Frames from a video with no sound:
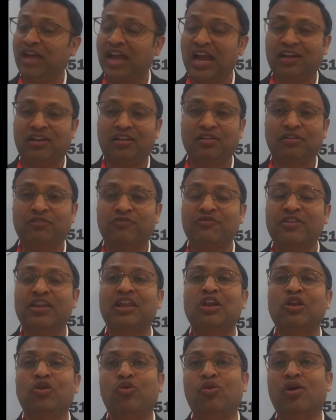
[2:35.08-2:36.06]
at a
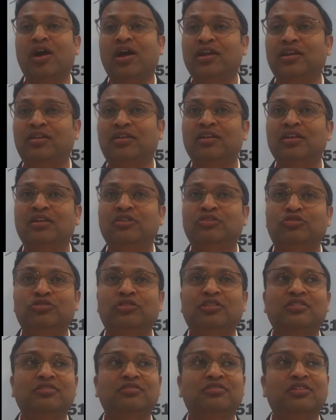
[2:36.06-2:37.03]
very low height. So
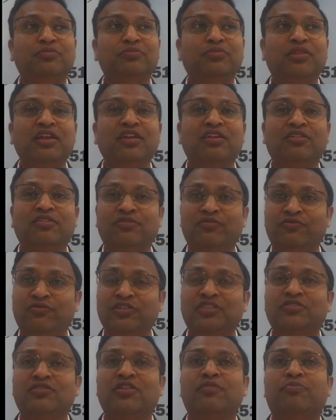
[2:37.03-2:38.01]
this is something
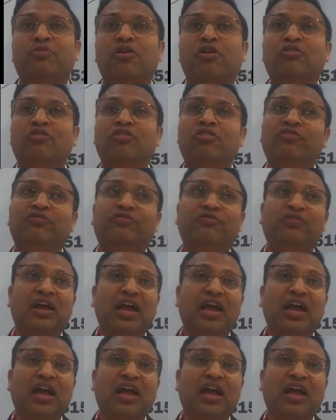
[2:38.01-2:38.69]
which we are proud of.